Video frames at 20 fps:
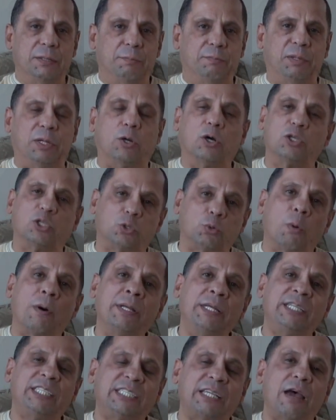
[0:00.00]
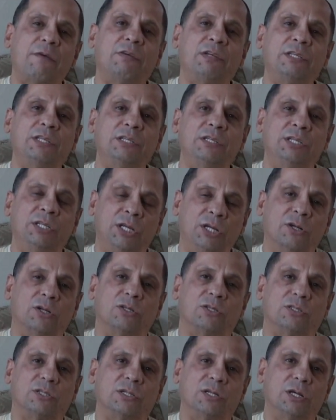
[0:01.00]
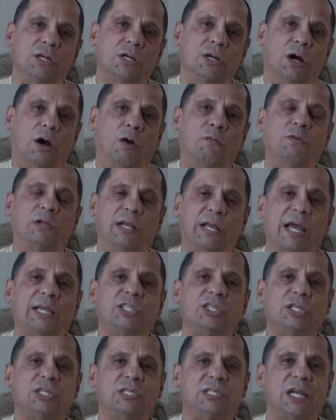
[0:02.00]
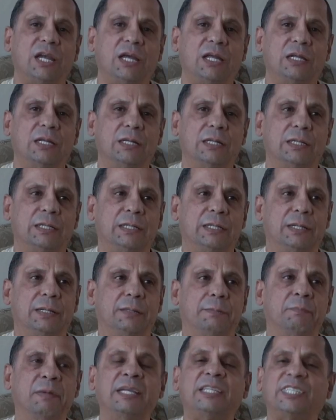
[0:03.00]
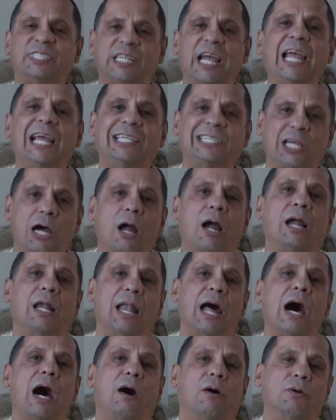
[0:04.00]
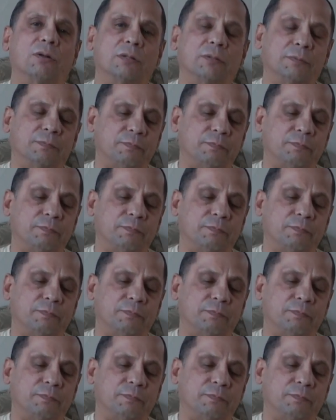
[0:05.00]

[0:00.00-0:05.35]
Because 27 years of relationship, mistakes are allowed.